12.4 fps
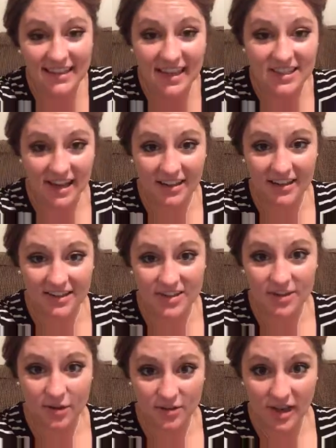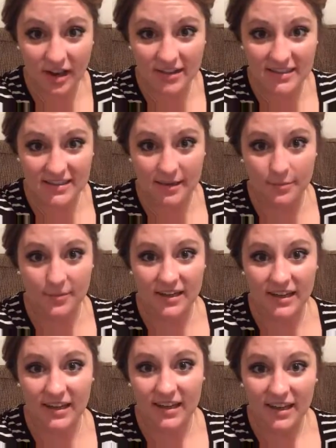that challenge. Go talk to
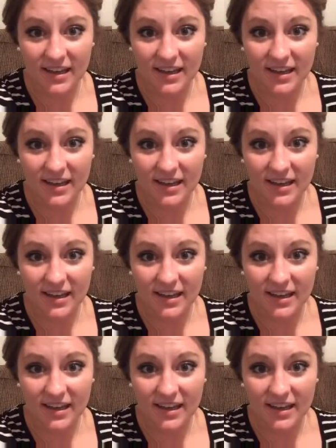somebody.